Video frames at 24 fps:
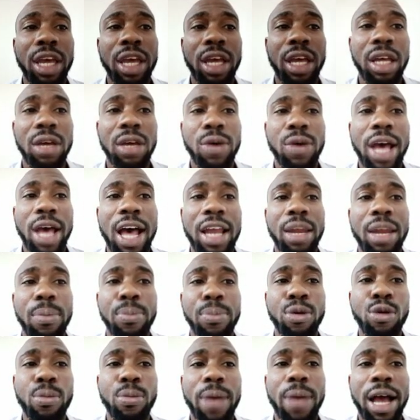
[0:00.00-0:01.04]
We had a
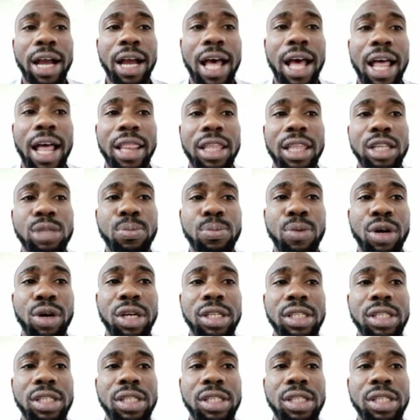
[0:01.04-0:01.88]
pullback at this point.